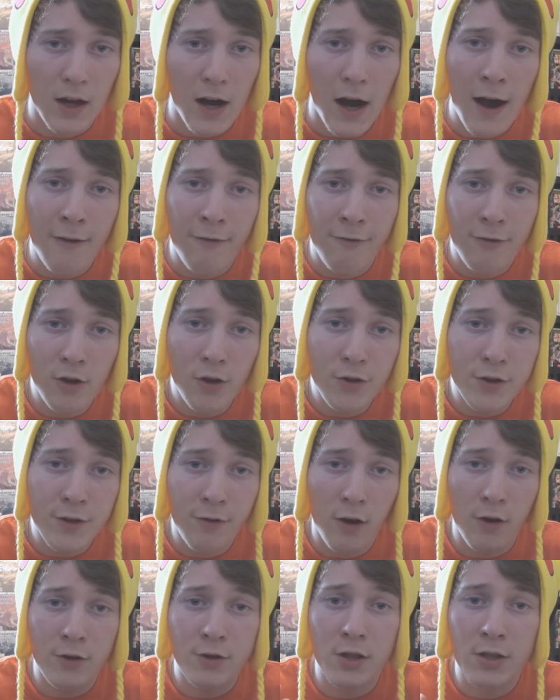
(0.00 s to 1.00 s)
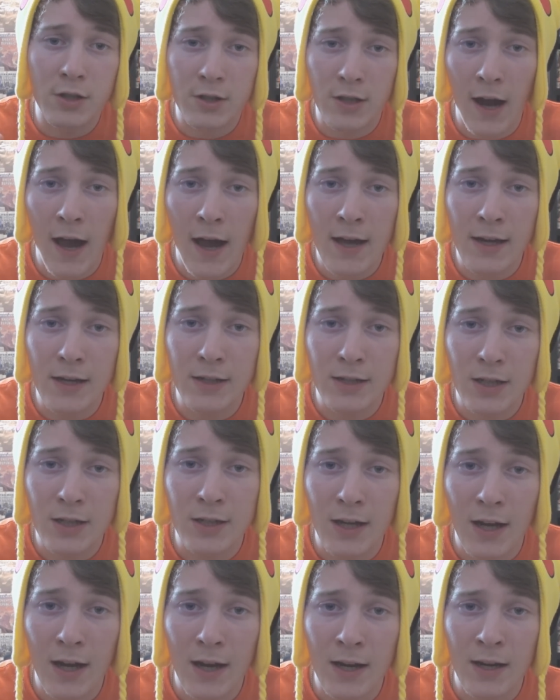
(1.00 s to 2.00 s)
I feel as if our society
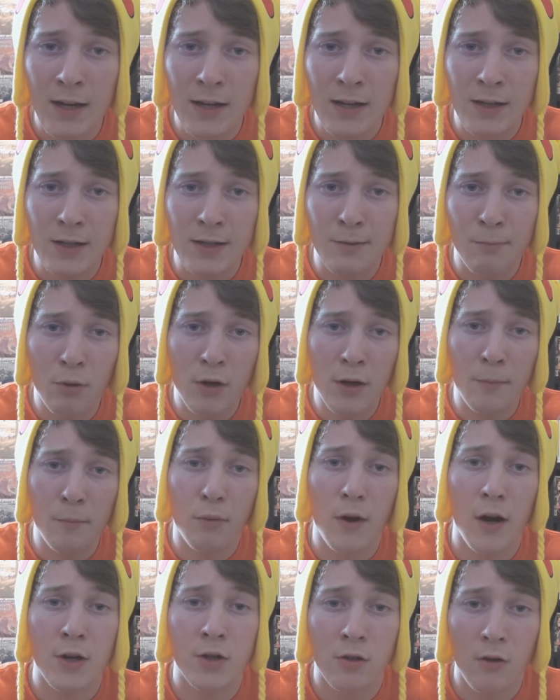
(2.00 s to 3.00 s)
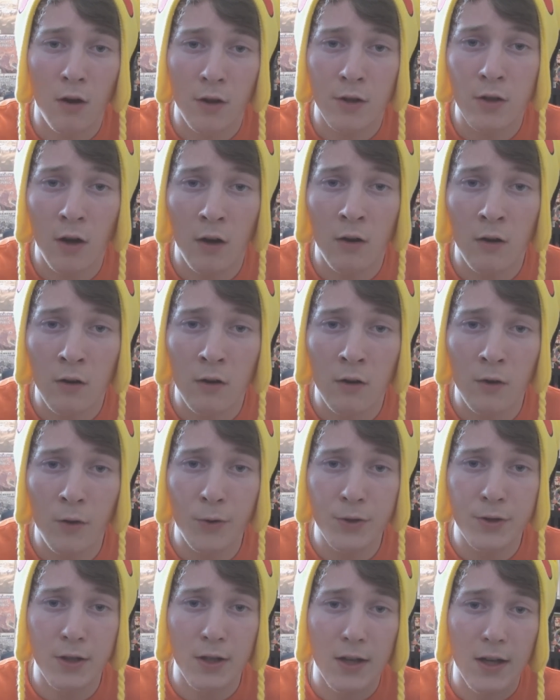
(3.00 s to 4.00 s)
today is putting pressure on young
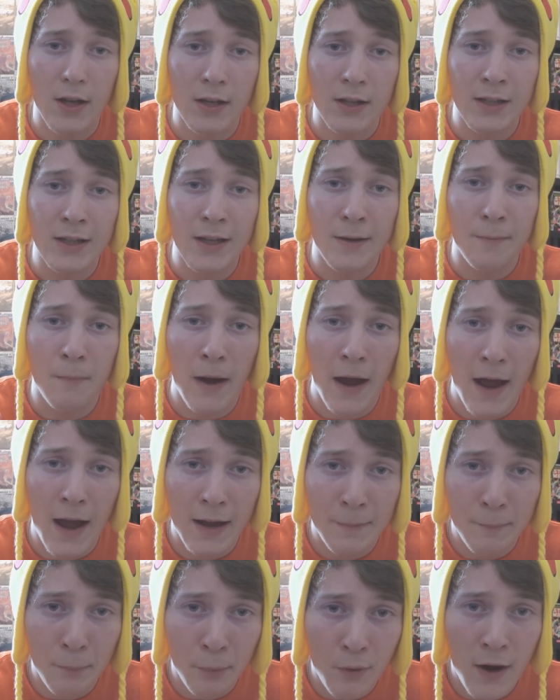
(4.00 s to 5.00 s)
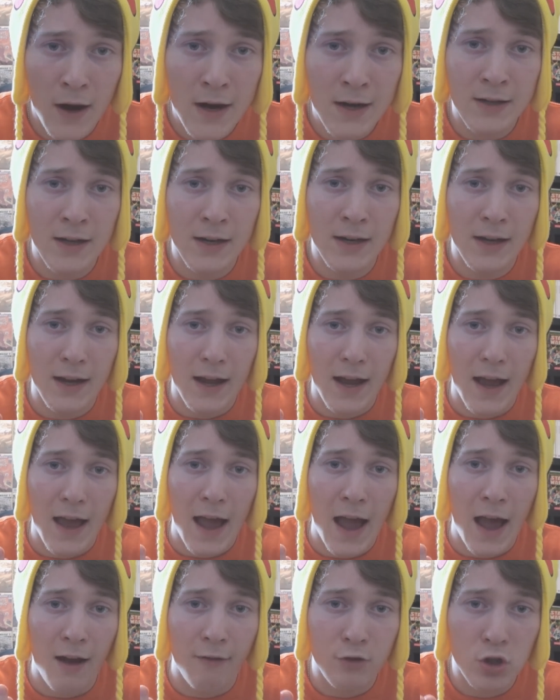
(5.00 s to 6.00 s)
girls to get pregnant,
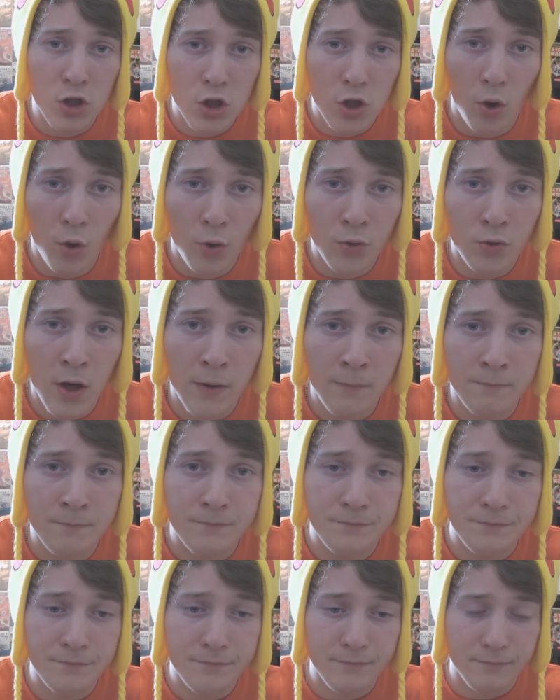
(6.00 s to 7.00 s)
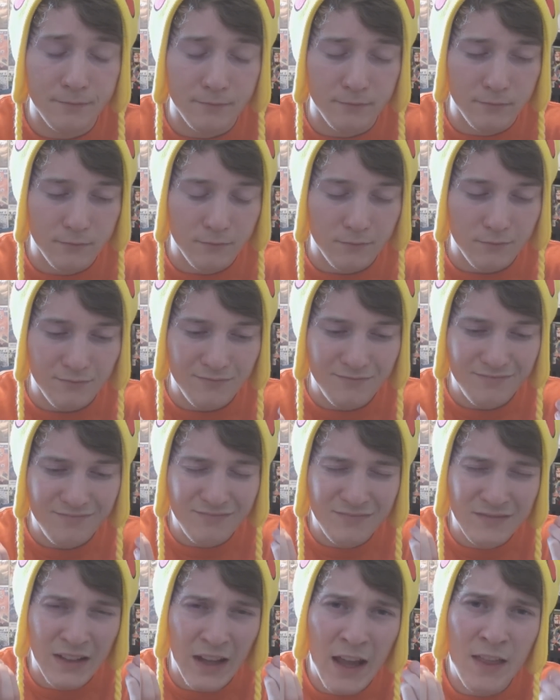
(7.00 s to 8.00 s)
have children,
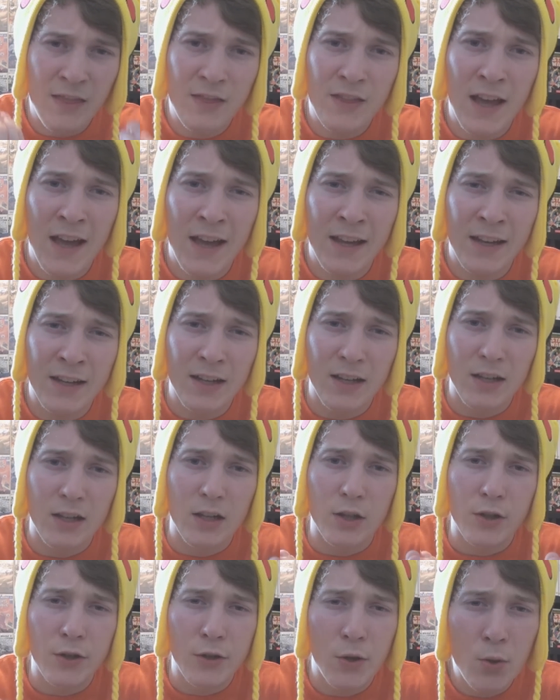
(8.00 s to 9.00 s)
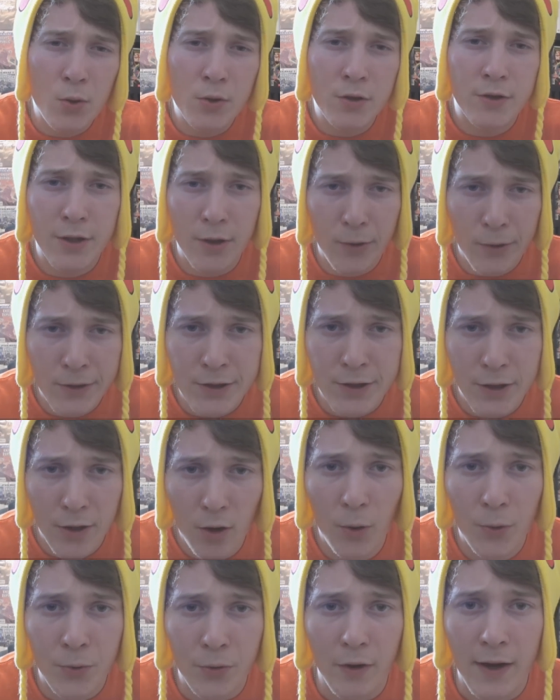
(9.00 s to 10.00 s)
and then use their
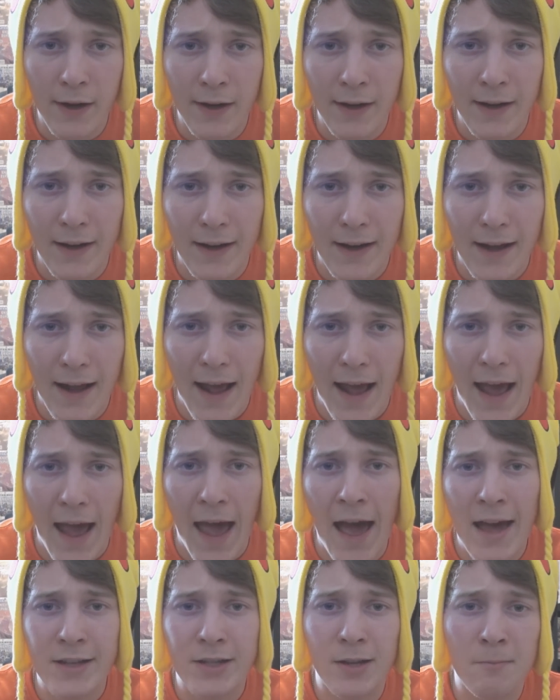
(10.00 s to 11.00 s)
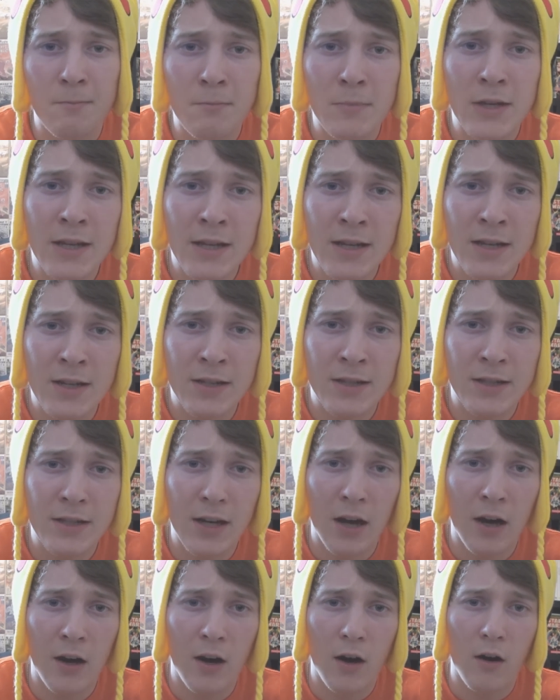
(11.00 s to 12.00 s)
children as a
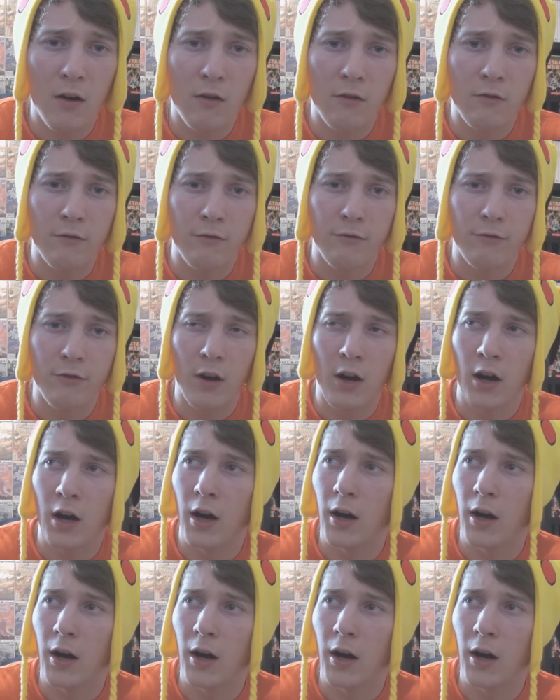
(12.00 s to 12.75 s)
means of